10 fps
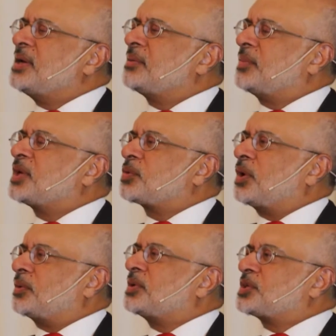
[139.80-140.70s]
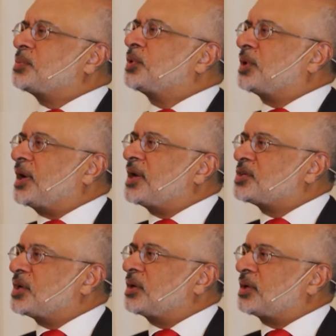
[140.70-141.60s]
any, let's call it distributed
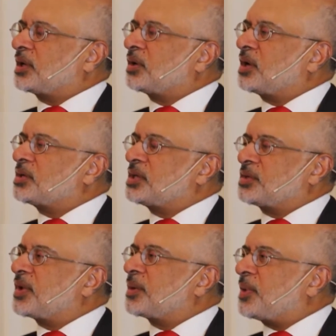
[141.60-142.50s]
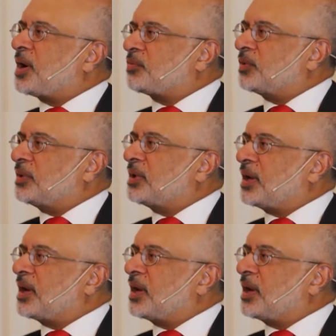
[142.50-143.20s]
ledger technology is very powerful